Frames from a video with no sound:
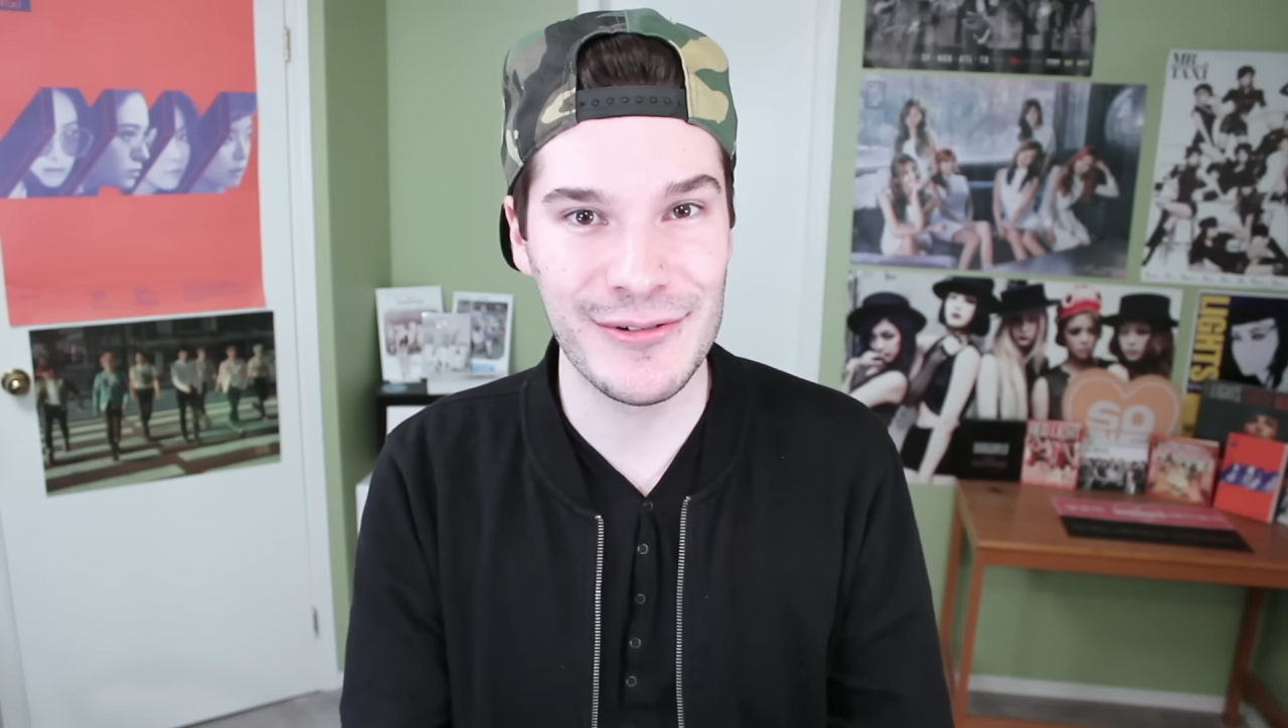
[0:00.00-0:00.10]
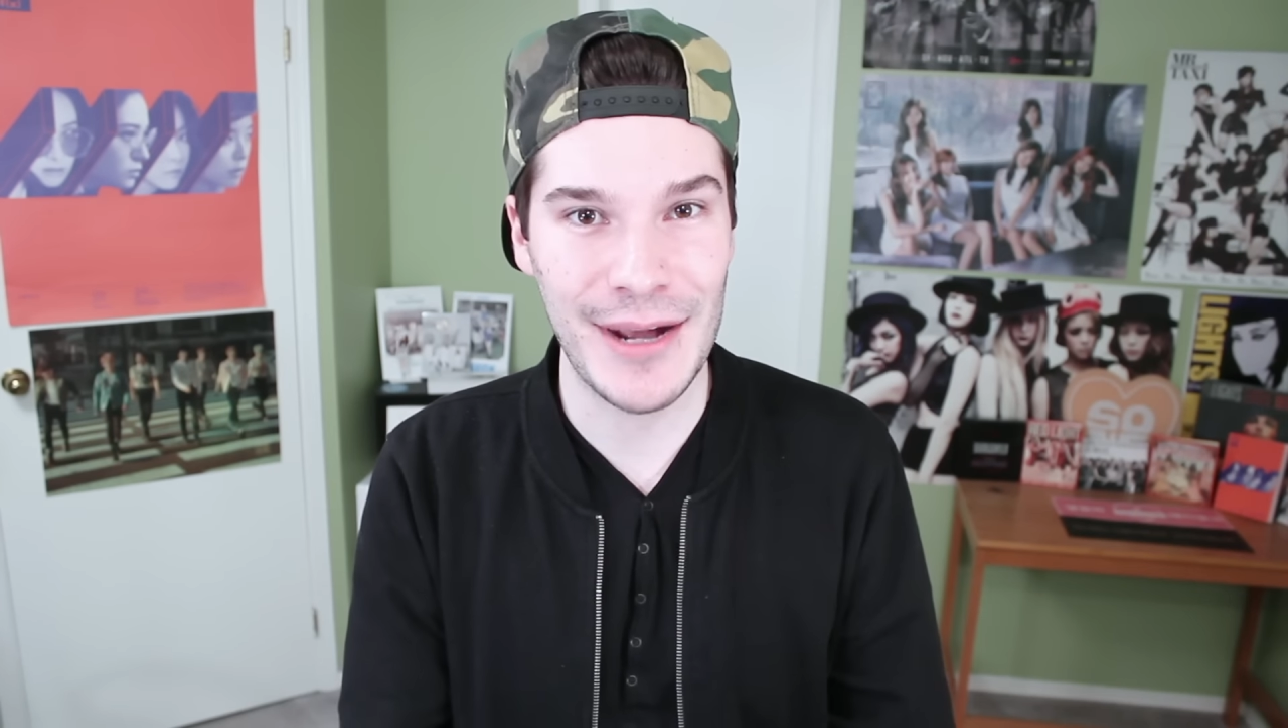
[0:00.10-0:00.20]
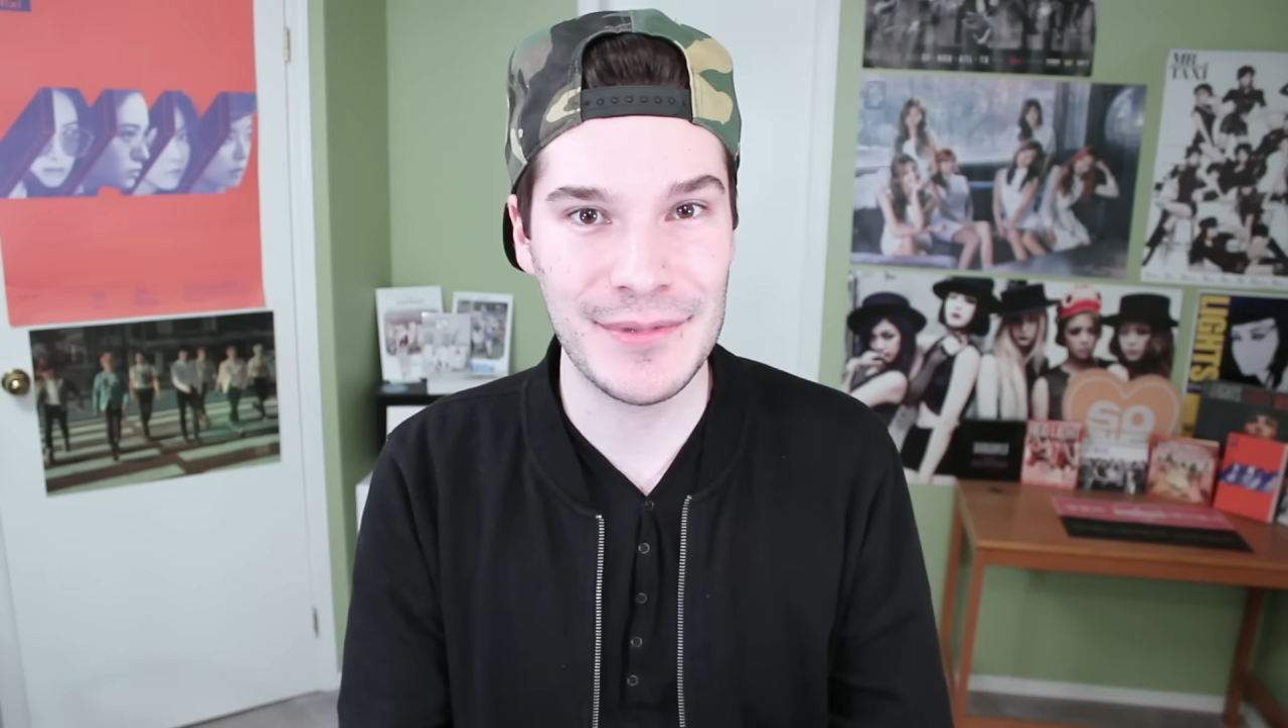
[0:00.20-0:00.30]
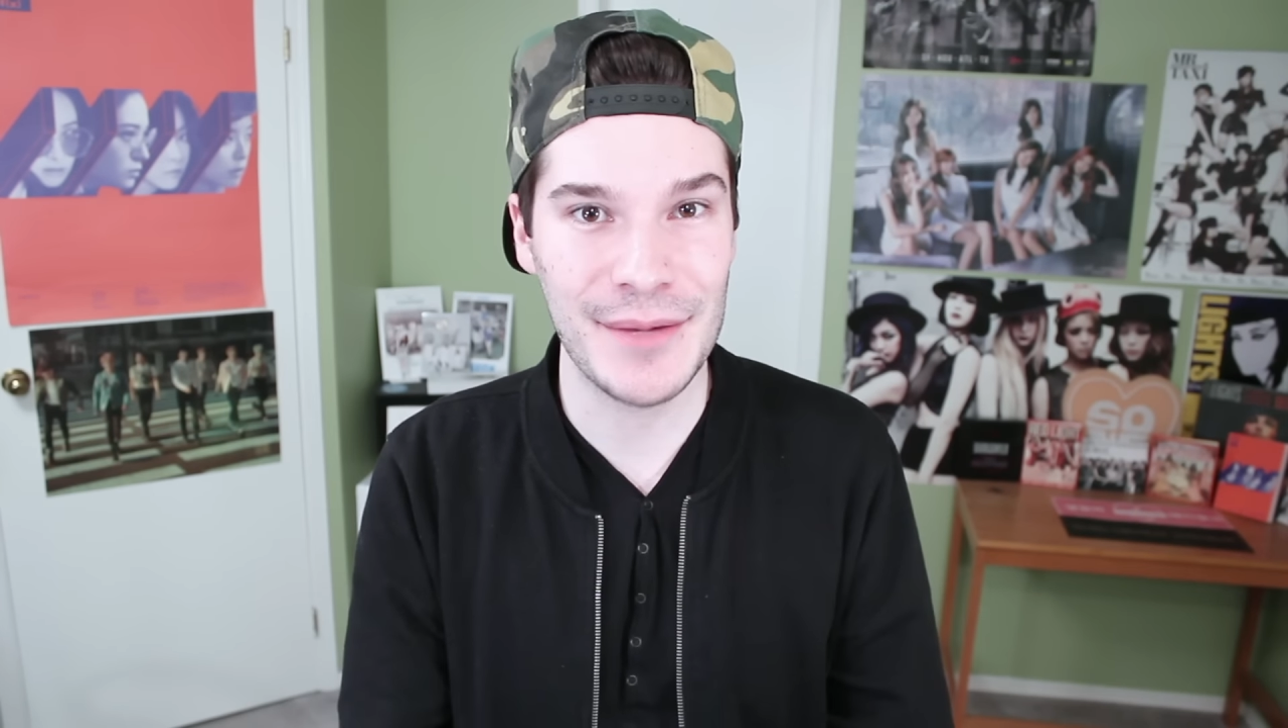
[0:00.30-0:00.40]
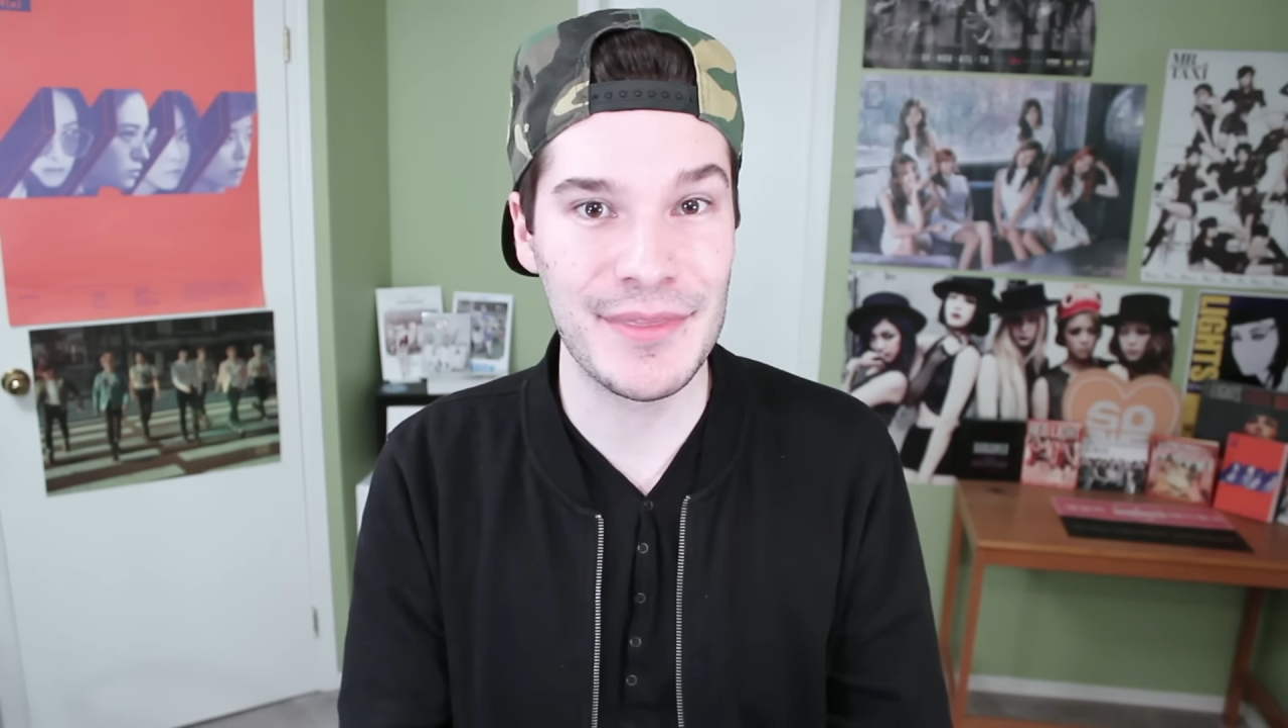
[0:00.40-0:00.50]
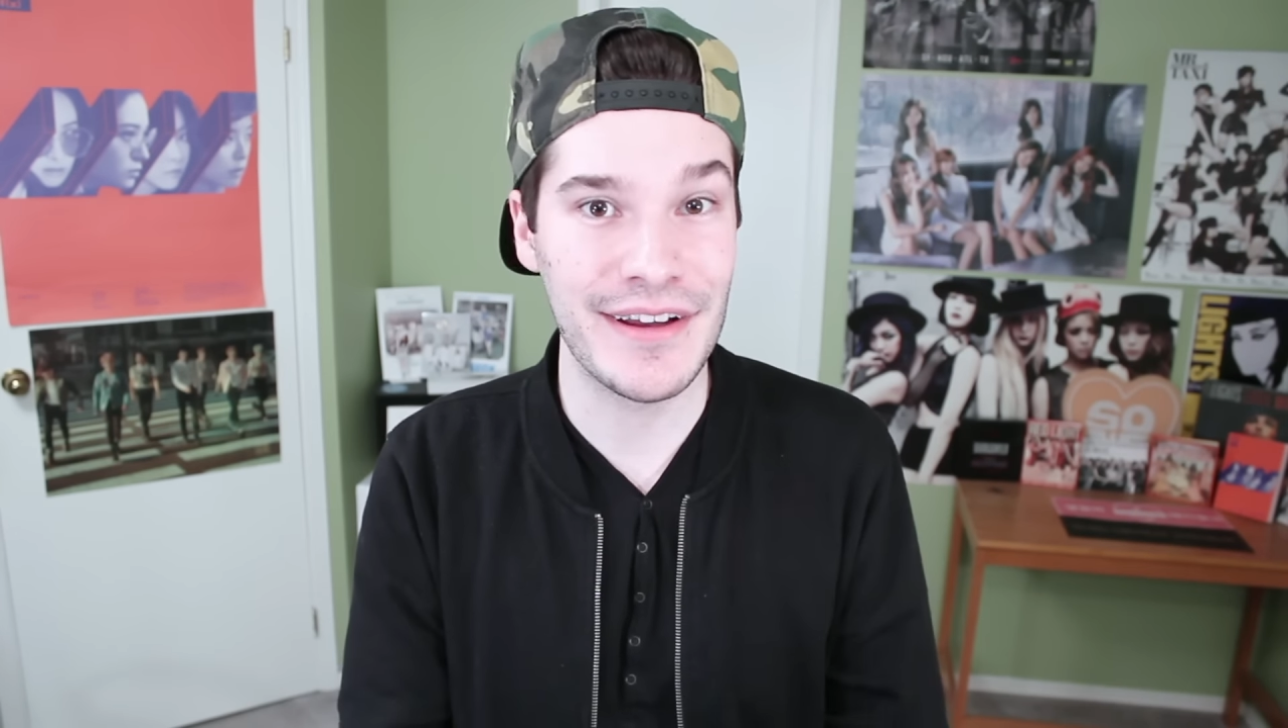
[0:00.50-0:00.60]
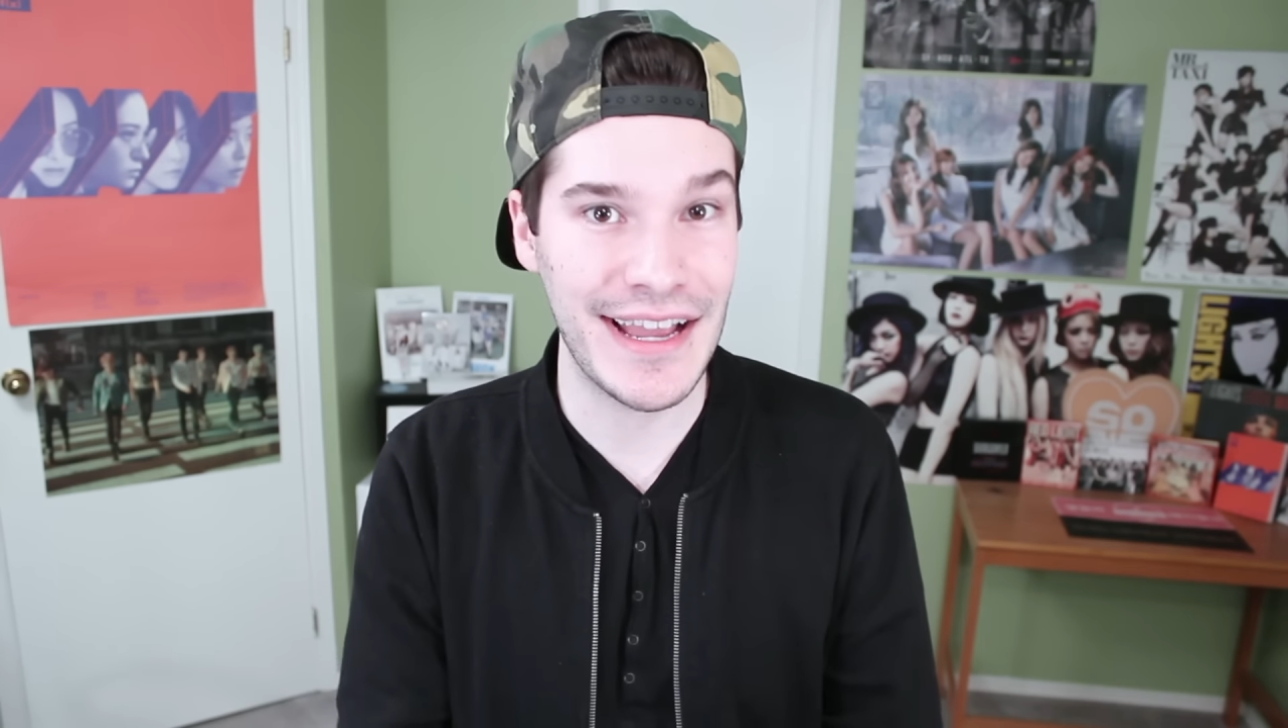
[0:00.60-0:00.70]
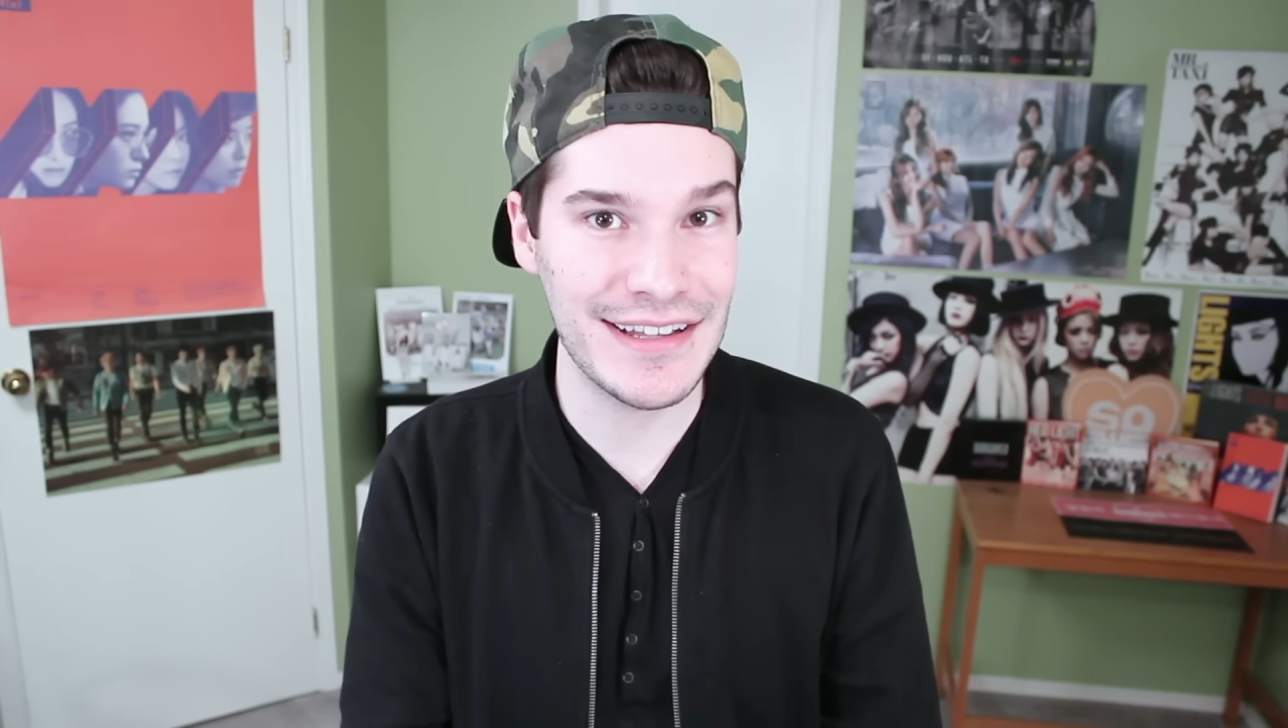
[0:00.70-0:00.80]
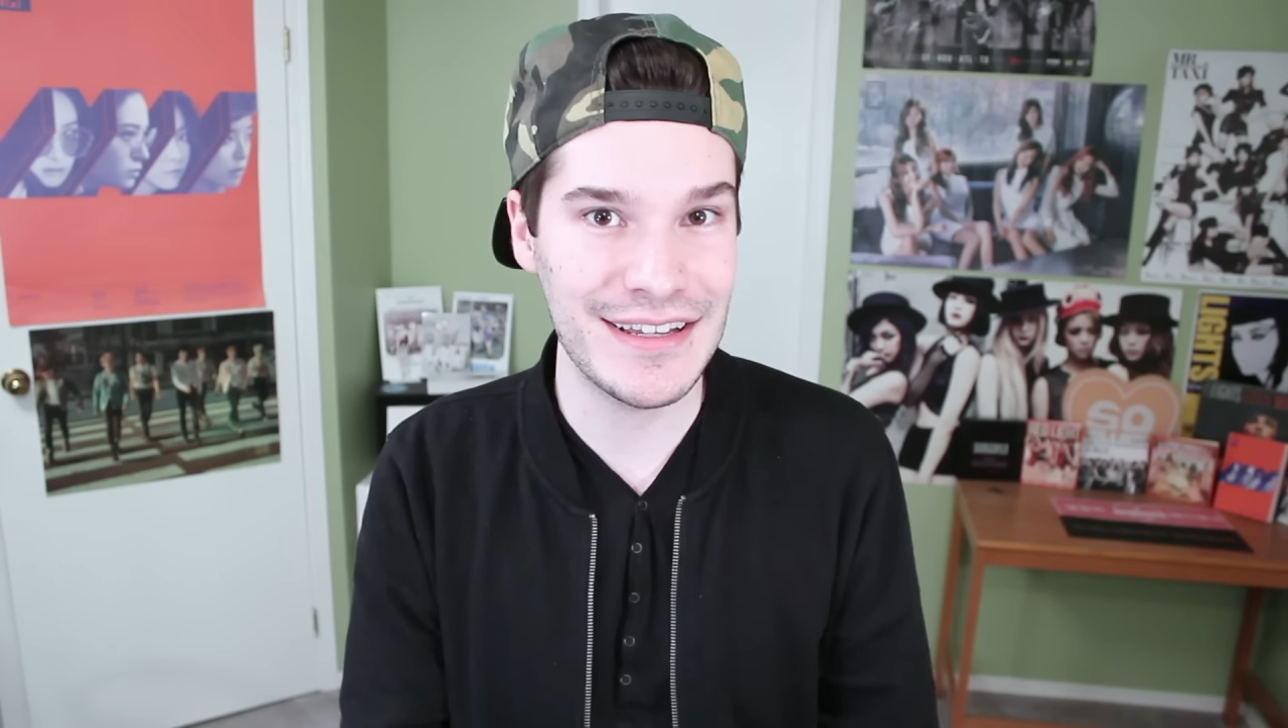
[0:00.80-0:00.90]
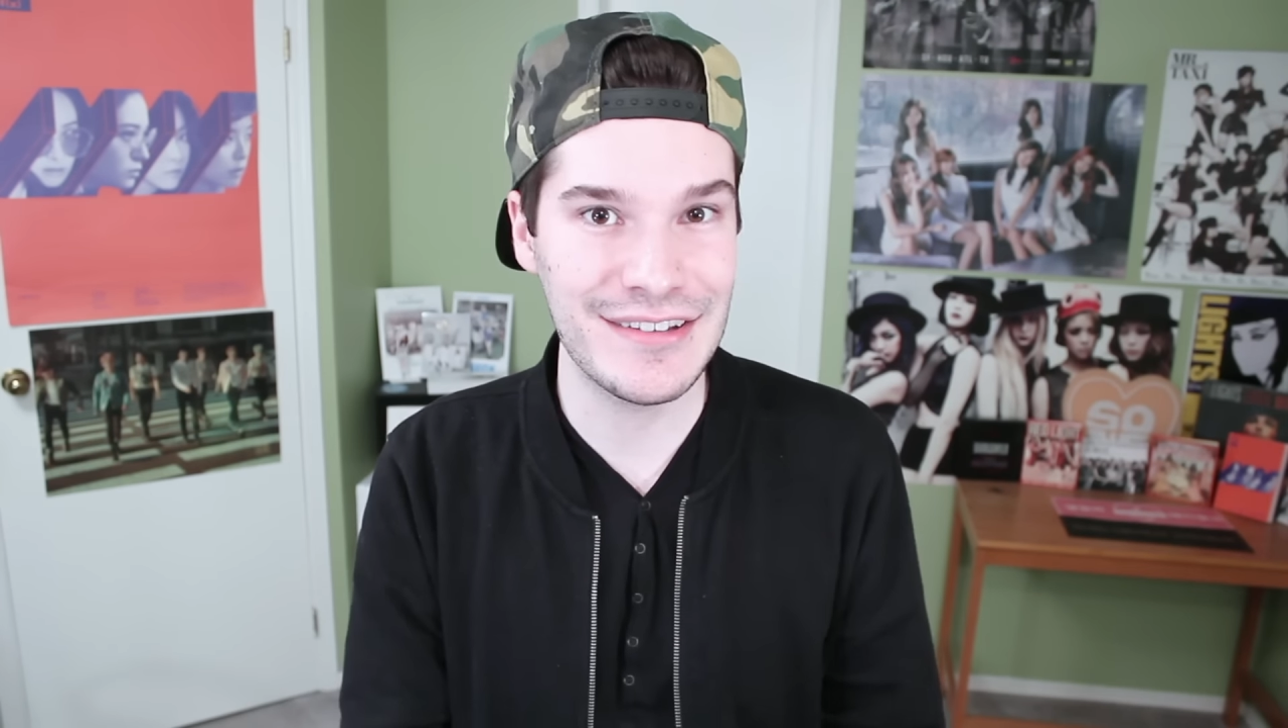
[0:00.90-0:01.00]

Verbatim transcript: wrapped up their L A